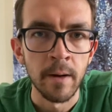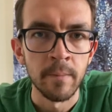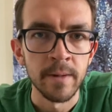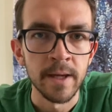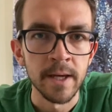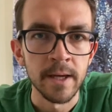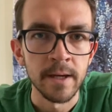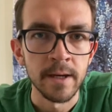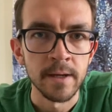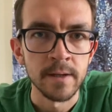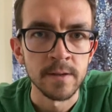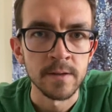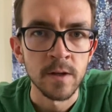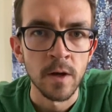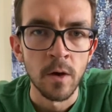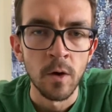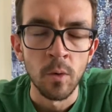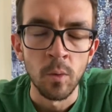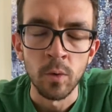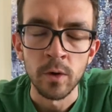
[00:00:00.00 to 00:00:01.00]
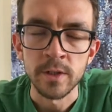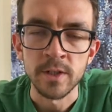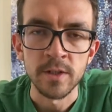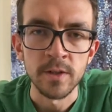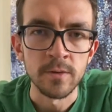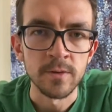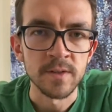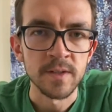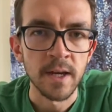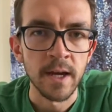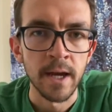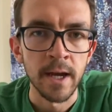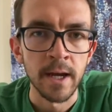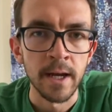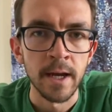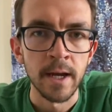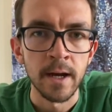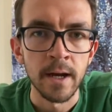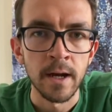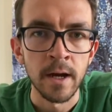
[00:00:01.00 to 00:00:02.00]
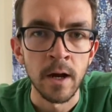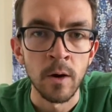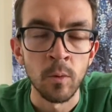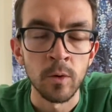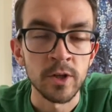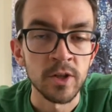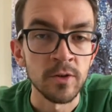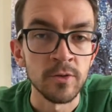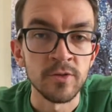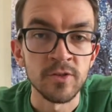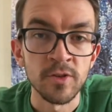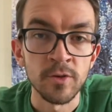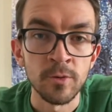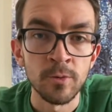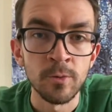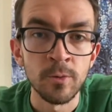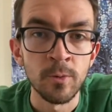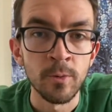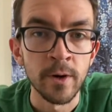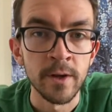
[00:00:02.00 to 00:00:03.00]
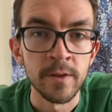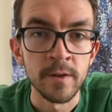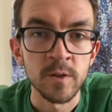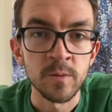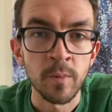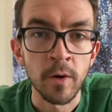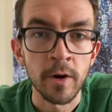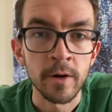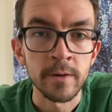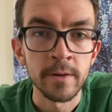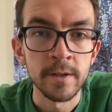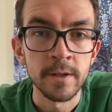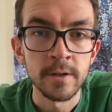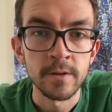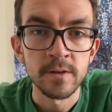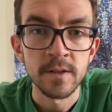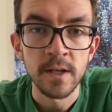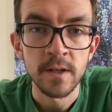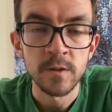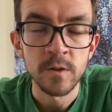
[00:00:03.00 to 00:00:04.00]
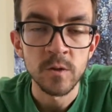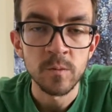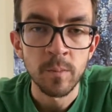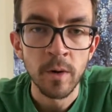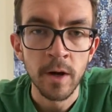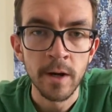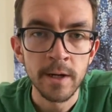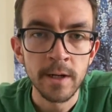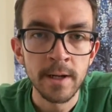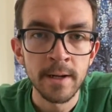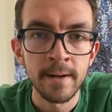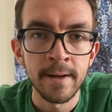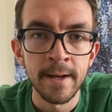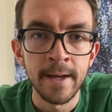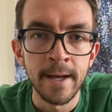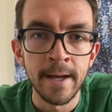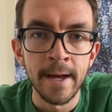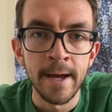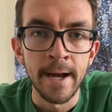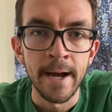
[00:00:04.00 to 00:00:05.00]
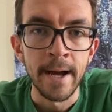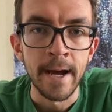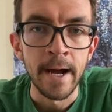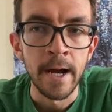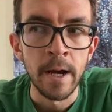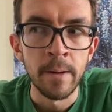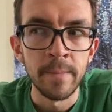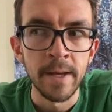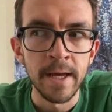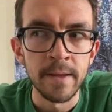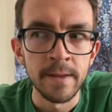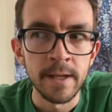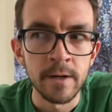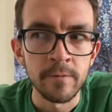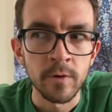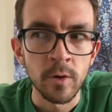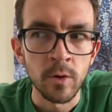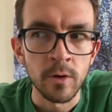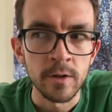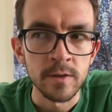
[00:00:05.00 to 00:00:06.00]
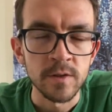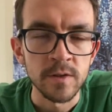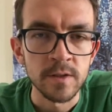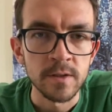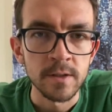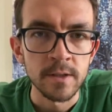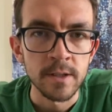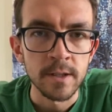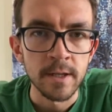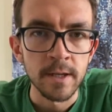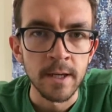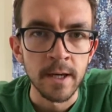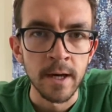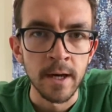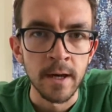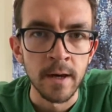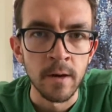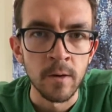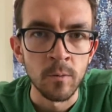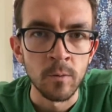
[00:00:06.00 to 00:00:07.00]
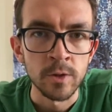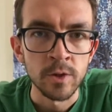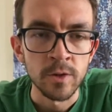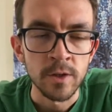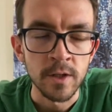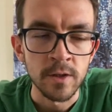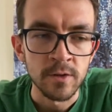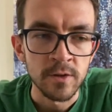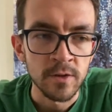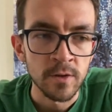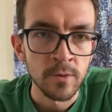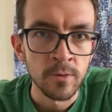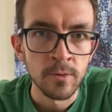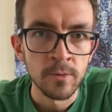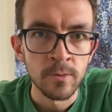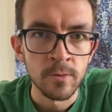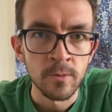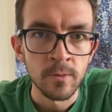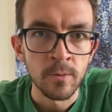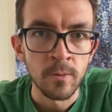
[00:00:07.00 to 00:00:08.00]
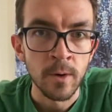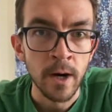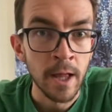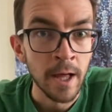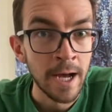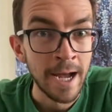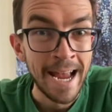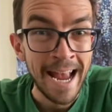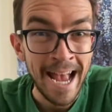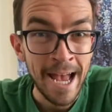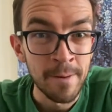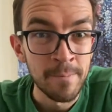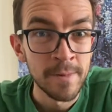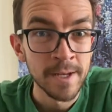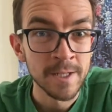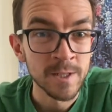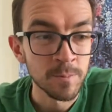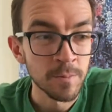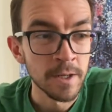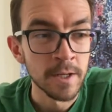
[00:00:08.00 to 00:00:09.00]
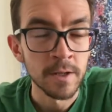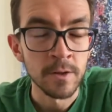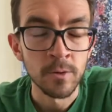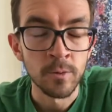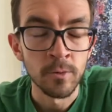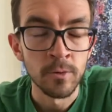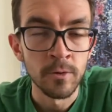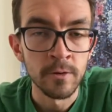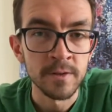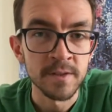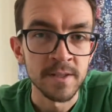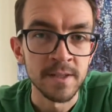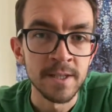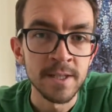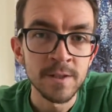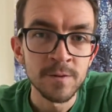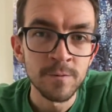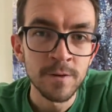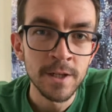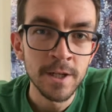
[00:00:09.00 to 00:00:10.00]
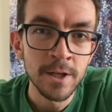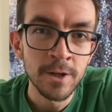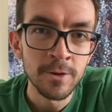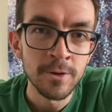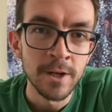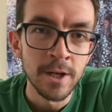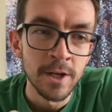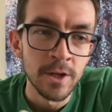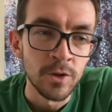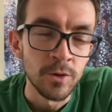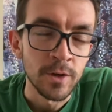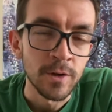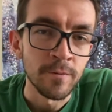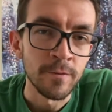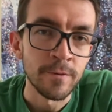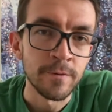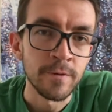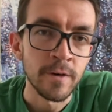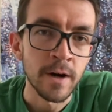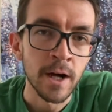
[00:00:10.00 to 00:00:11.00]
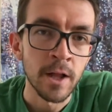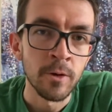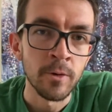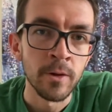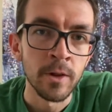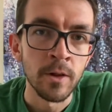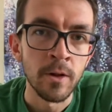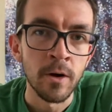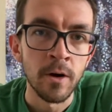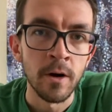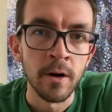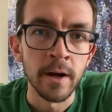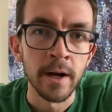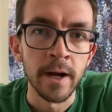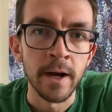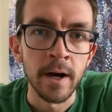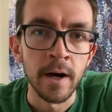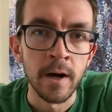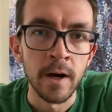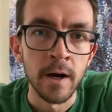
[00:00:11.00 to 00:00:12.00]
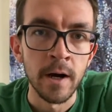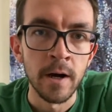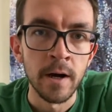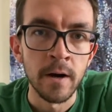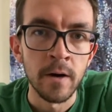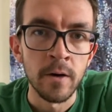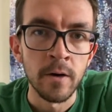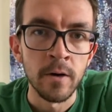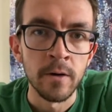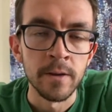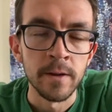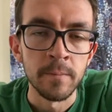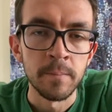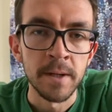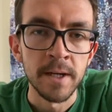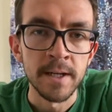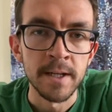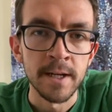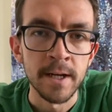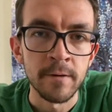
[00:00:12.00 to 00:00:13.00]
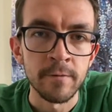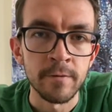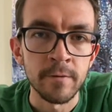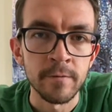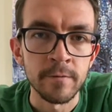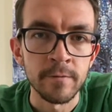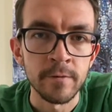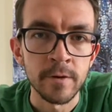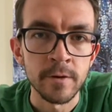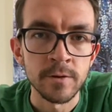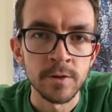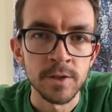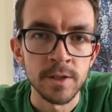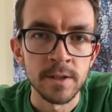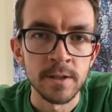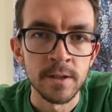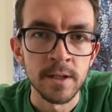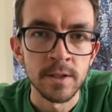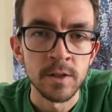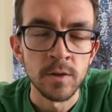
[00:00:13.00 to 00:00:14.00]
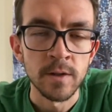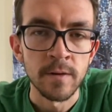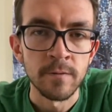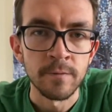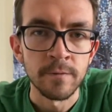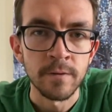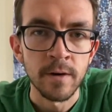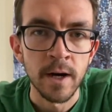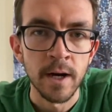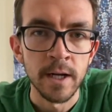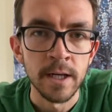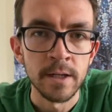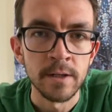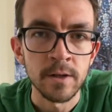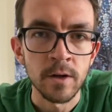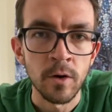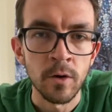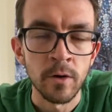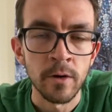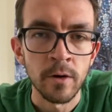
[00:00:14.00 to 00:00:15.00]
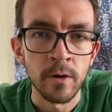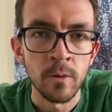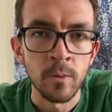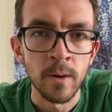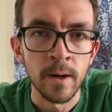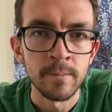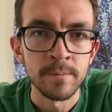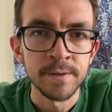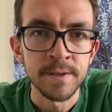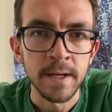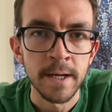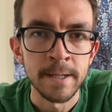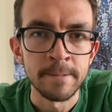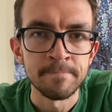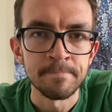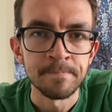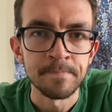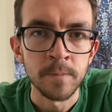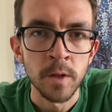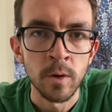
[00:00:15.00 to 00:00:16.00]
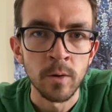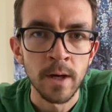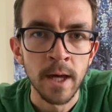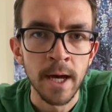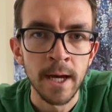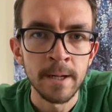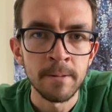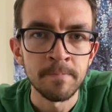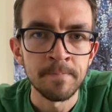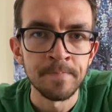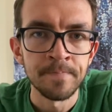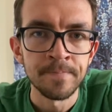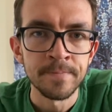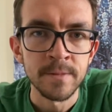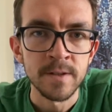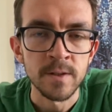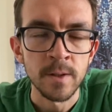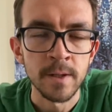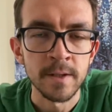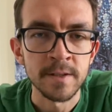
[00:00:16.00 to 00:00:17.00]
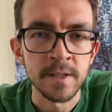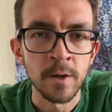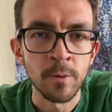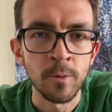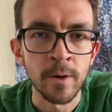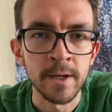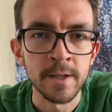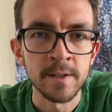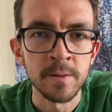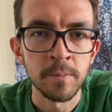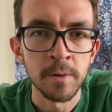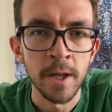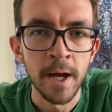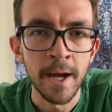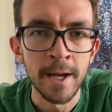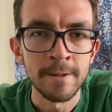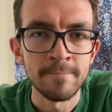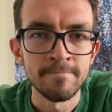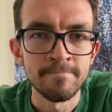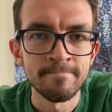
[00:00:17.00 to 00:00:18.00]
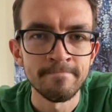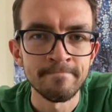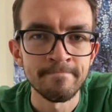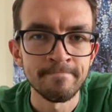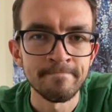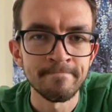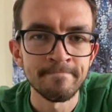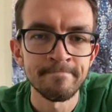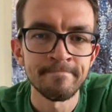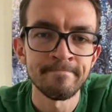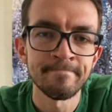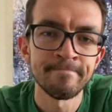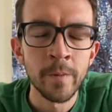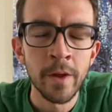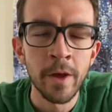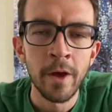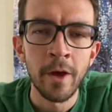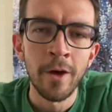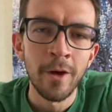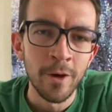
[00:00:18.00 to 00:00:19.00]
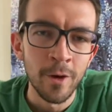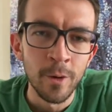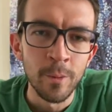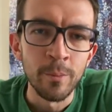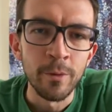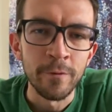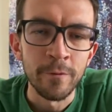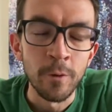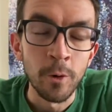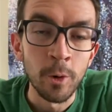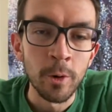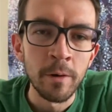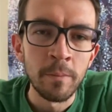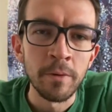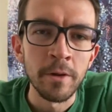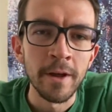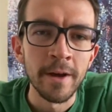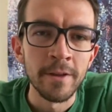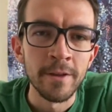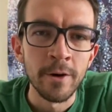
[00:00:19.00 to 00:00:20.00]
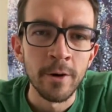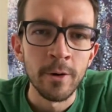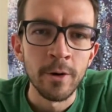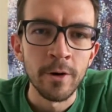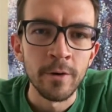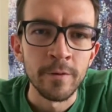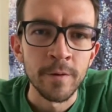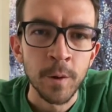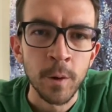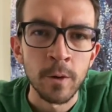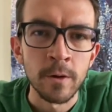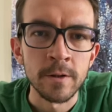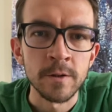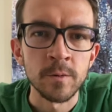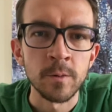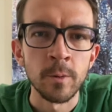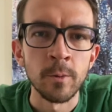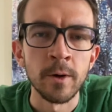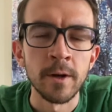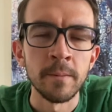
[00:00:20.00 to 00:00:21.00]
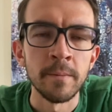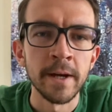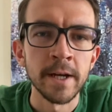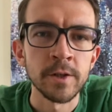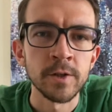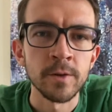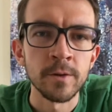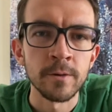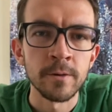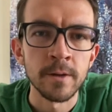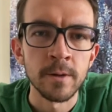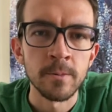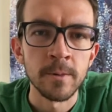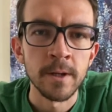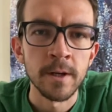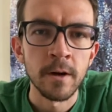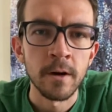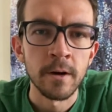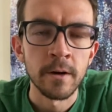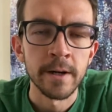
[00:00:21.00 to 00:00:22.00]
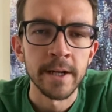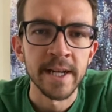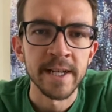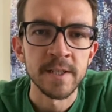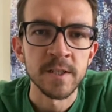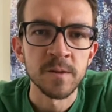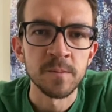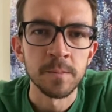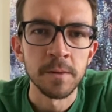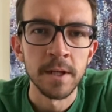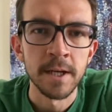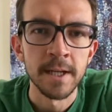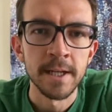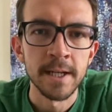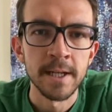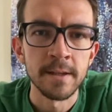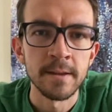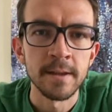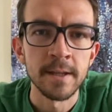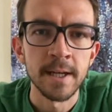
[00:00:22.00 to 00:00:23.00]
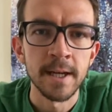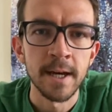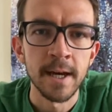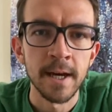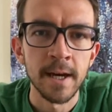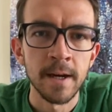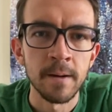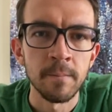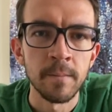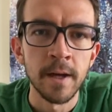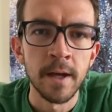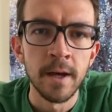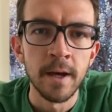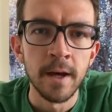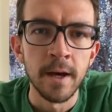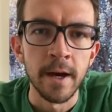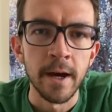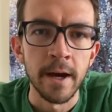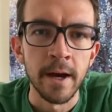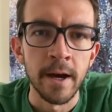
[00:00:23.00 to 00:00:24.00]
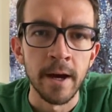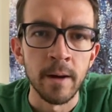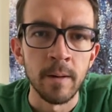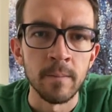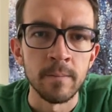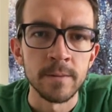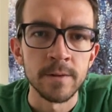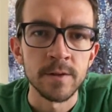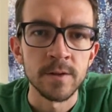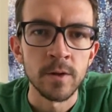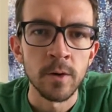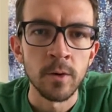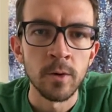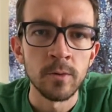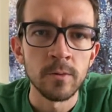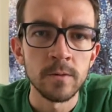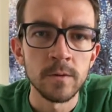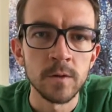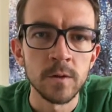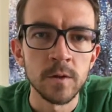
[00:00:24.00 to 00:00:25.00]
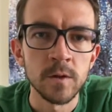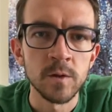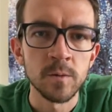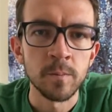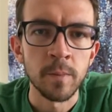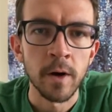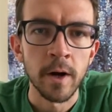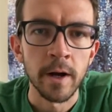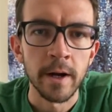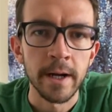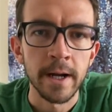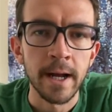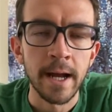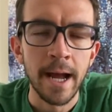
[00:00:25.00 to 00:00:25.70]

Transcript: is, what do you say, what do you do when the Spark leader says Spark? And then, of course, what you can do while I am explaining the rules in this video, you can follow along on the PDF version that you can find on our website, okay? So let's get ready to play. Before we play, though, of course, we want to make sure that we are explaining the game. So Spark,